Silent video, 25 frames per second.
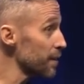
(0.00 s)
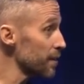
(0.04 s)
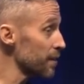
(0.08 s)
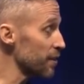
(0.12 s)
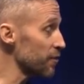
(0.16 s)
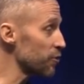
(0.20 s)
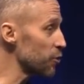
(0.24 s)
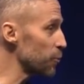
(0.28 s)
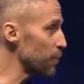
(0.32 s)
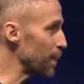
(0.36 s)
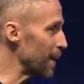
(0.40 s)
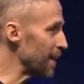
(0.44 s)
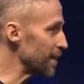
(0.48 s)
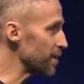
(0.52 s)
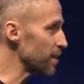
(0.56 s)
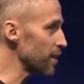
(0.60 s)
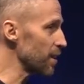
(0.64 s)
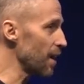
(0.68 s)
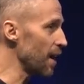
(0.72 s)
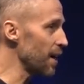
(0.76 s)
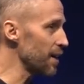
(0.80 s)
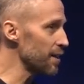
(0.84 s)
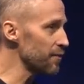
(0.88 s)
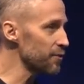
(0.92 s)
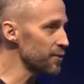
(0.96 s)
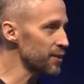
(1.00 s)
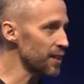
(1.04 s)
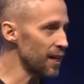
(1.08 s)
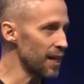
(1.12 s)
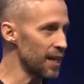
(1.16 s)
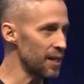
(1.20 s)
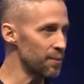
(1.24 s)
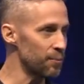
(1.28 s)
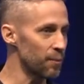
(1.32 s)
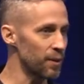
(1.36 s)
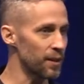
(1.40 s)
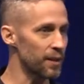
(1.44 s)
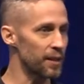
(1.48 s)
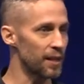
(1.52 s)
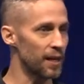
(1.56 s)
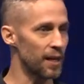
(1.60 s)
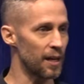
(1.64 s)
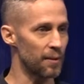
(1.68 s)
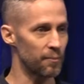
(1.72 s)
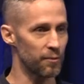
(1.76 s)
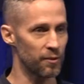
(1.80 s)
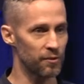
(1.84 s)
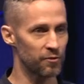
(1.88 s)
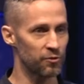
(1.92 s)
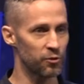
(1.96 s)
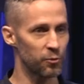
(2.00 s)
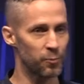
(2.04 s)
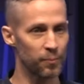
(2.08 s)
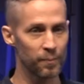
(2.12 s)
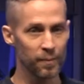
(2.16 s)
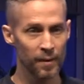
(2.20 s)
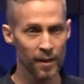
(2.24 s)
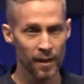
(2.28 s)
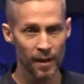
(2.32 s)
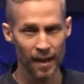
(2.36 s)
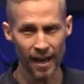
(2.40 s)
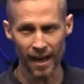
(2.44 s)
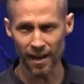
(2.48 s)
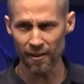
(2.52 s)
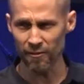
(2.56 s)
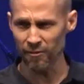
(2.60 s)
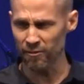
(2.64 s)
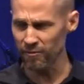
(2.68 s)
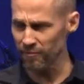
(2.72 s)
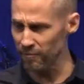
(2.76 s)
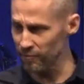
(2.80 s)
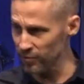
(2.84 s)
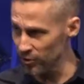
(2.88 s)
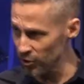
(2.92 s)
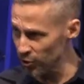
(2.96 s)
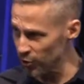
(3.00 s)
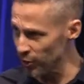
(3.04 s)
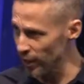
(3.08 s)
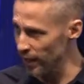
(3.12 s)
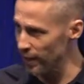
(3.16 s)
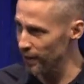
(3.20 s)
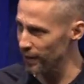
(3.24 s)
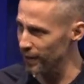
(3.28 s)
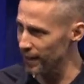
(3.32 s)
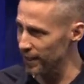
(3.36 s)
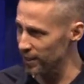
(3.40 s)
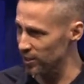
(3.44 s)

you've spent a lot of time with them, you've have shared